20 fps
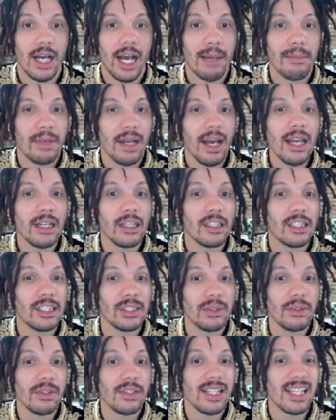I'm not
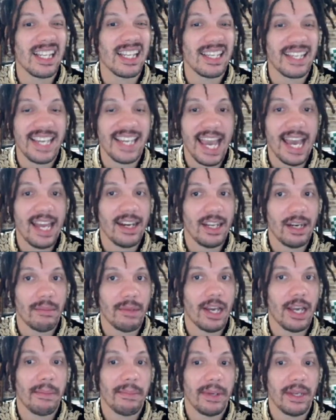losing yet, in
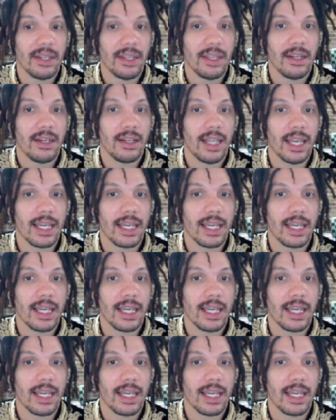my opinion.